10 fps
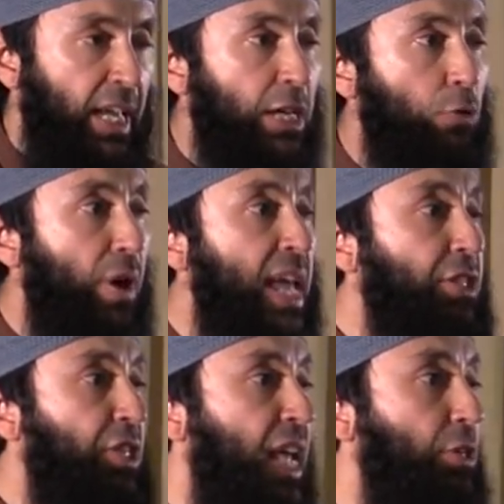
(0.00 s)
He
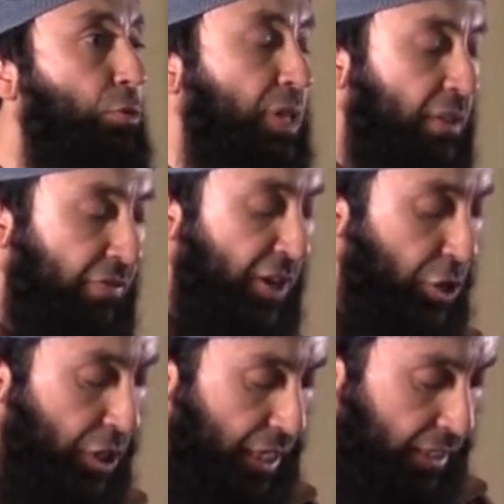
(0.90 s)
creates hatred and
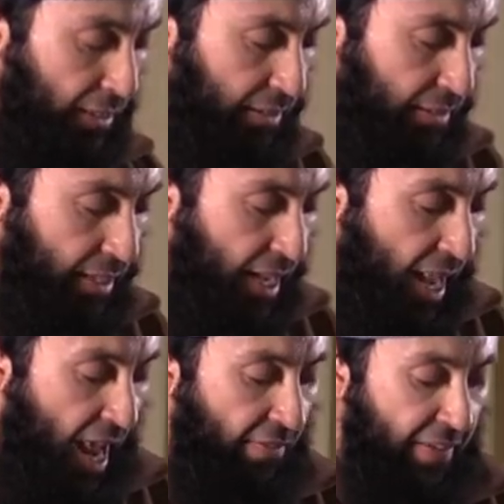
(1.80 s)
friction
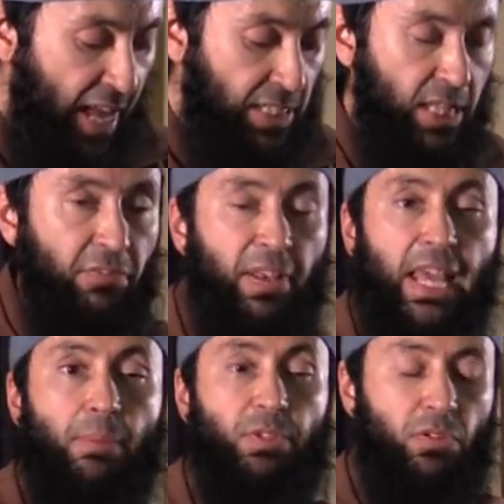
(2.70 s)
and fans the
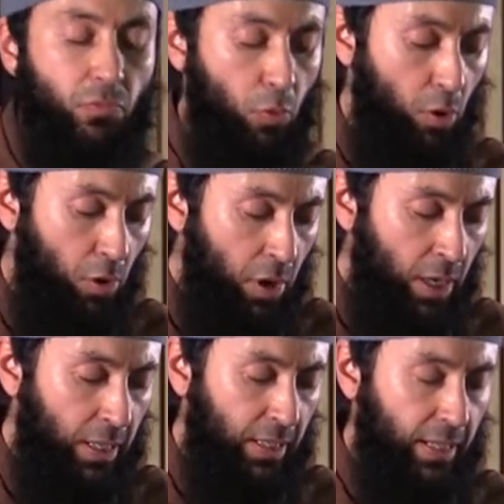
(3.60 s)
flames of
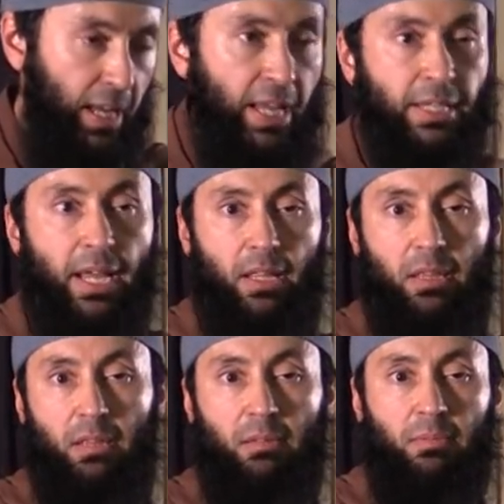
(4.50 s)
war and
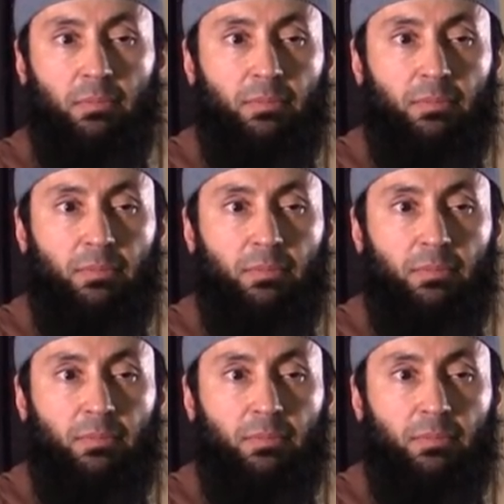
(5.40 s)
death.